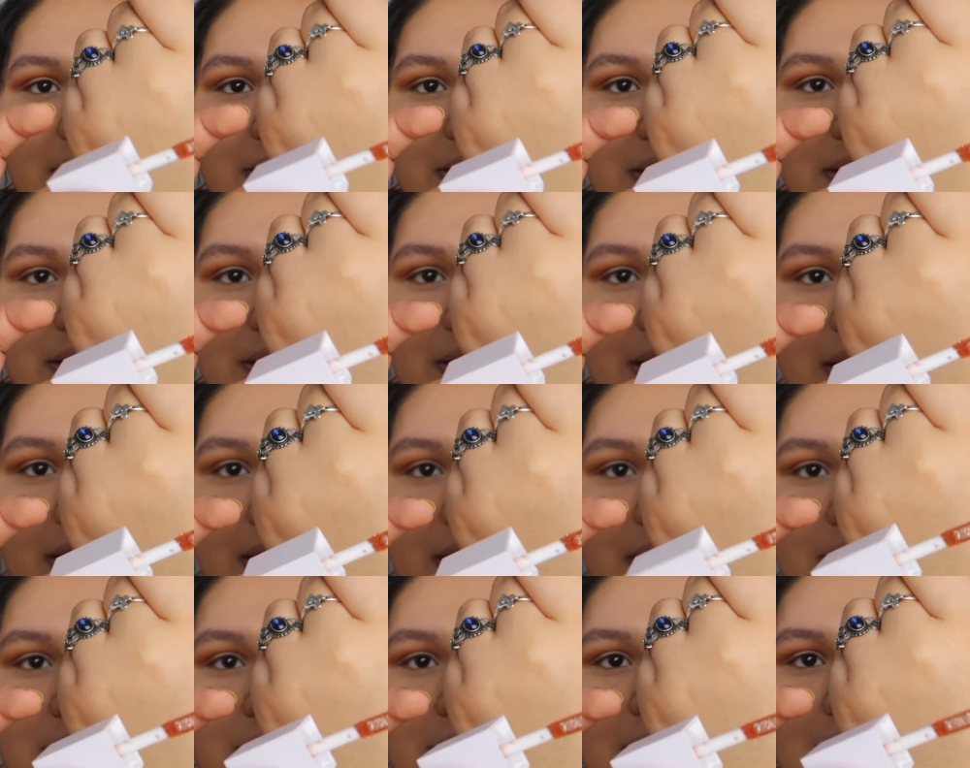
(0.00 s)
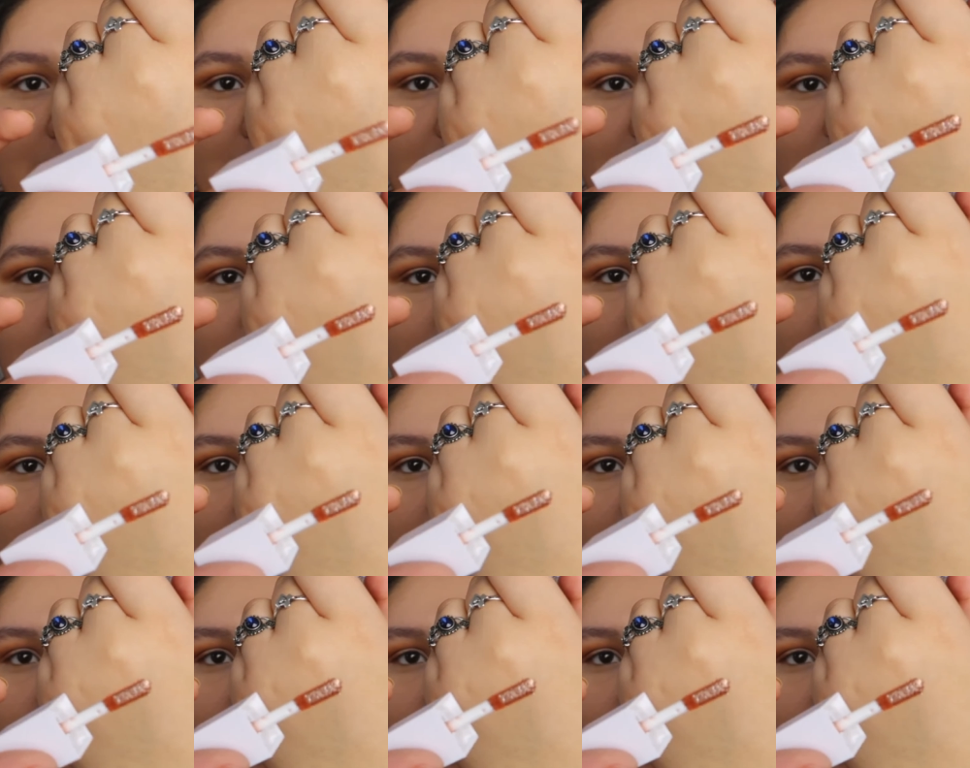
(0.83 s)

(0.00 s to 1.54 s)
So that is how the